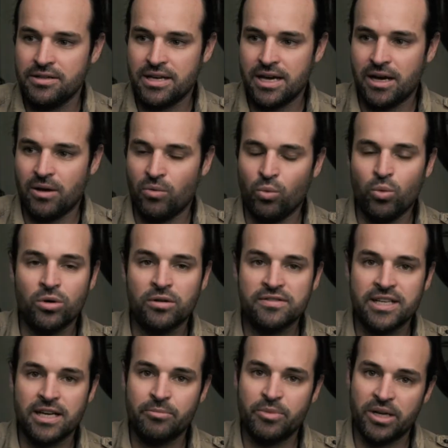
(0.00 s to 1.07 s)
that wolves
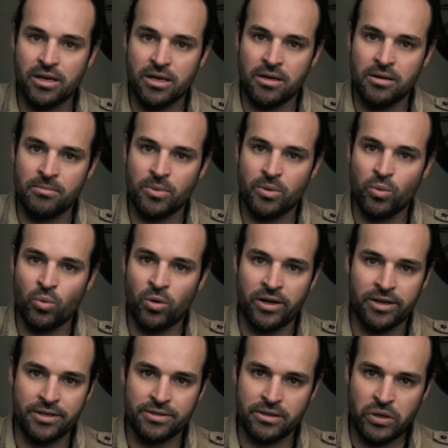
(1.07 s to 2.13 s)
have become
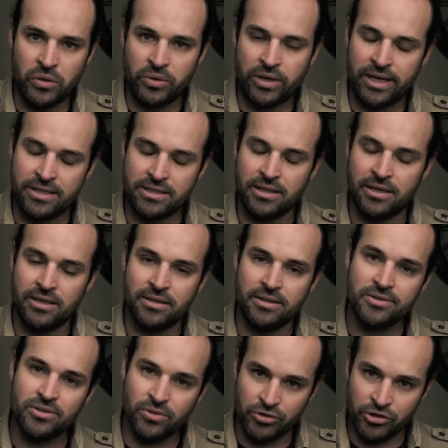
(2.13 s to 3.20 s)
what is known as a
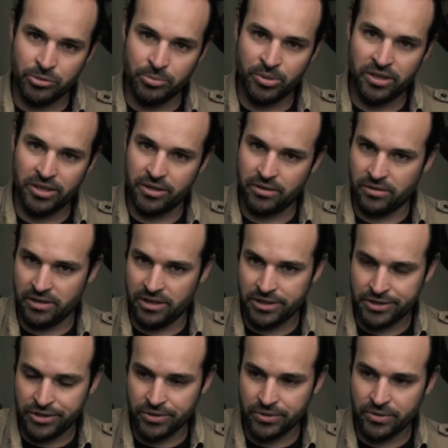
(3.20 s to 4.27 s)
social political
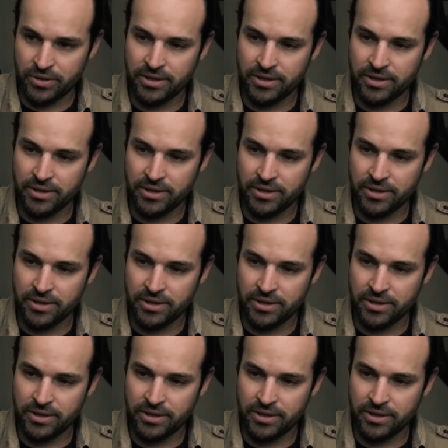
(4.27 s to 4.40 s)
issue.